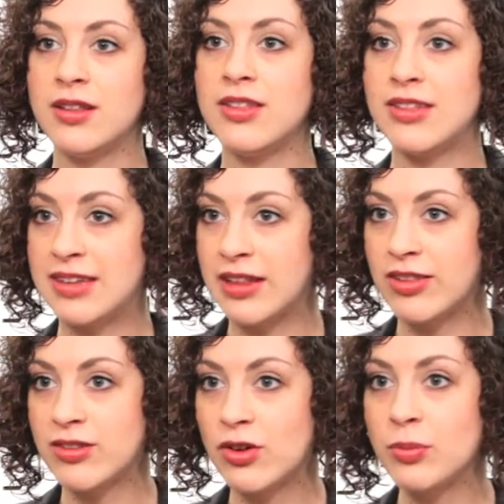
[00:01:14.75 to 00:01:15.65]
the
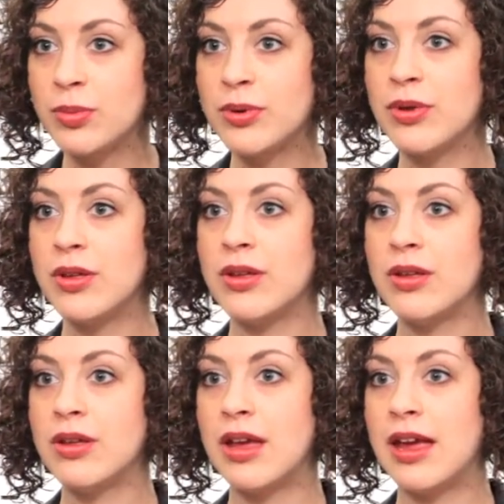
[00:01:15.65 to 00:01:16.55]
stethoscope
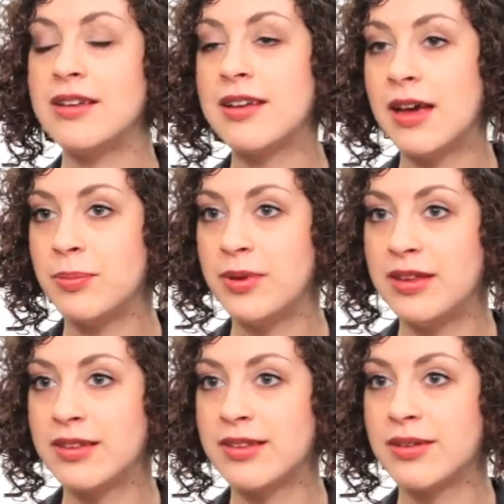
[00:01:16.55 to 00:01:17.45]
and
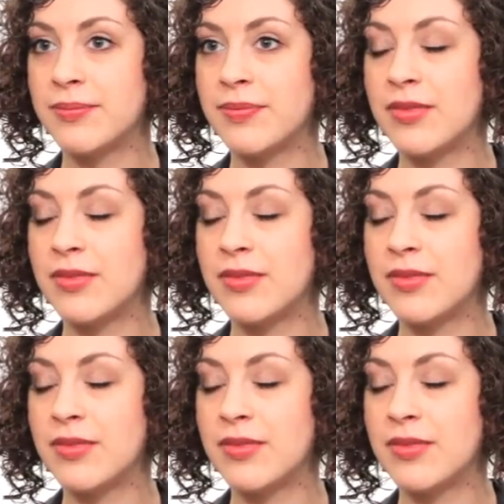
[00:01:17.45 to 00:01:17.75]
timepiece.